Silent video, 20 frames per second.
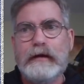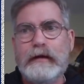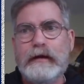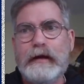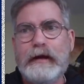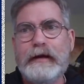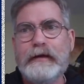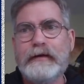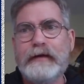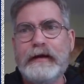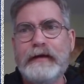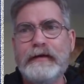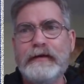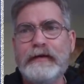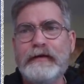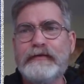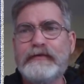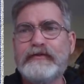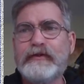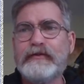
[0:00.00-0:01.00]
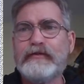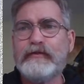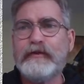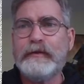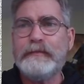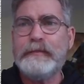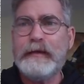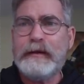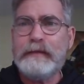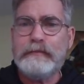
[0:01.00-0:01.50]
and, and let's just
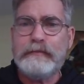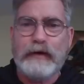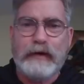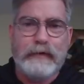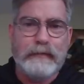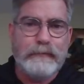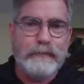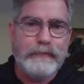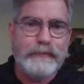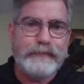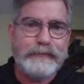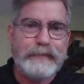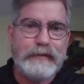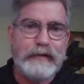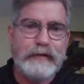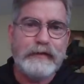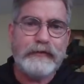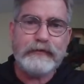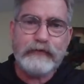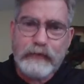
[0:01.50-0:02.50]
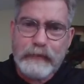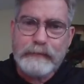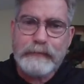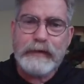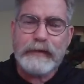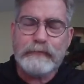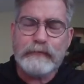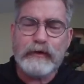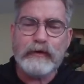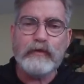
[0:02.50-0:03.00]
remember, let's
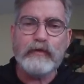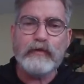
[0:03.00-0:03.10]
remember